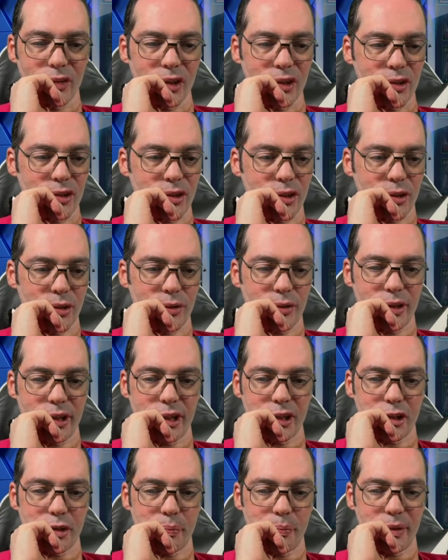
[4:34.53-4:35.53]
So
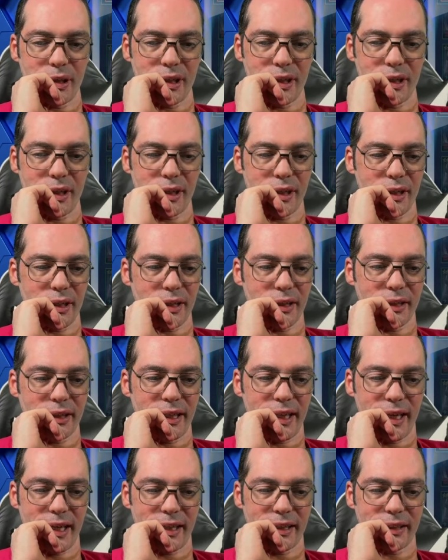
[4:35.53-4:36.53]
HP,
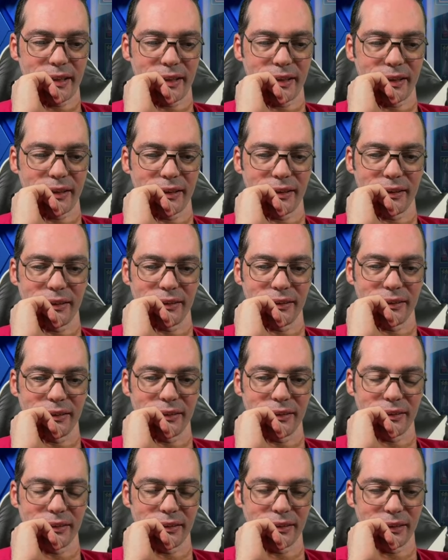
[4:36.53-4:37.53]
attack,
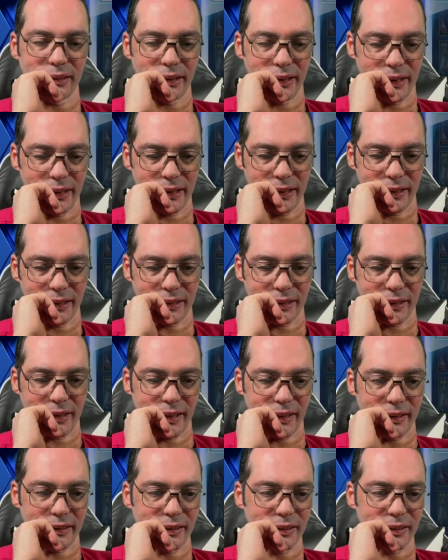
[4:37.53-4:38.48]
and attack.